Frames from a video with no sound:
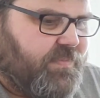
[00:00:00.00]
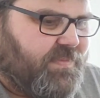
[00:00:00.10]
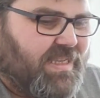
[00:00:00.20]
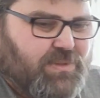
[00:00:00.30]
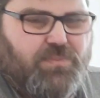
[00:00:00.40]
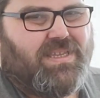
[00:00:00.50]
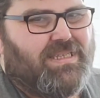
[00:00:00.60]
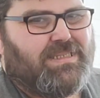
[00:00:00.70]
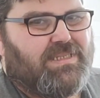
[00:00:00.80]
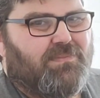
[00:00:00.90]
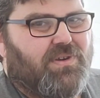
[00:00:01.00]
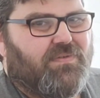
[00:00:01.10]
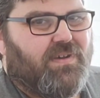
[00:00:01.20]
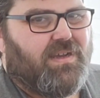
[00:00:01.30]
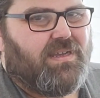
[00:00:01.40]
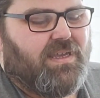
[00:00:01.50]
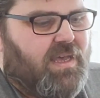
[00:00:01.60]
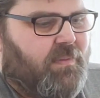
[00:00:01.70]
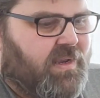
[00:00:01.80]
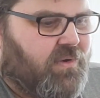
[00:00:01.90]
This would be easy to modify.
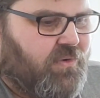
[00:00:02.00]
I mean,